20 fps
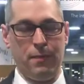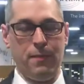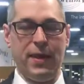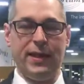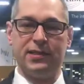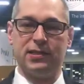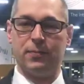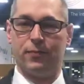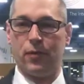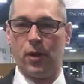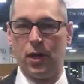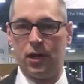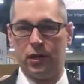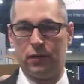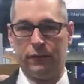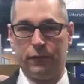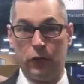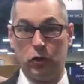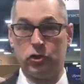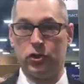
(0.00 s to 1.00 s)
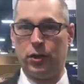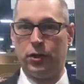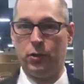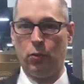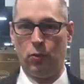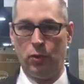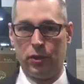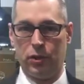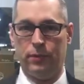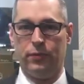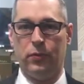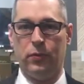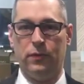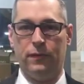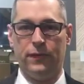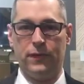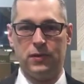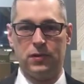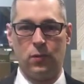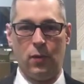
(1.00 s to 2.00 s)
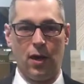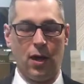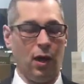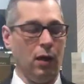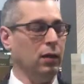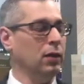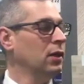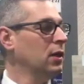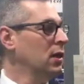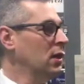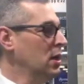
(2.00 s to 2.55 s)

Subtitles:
that makes the product virtually waterproof as well.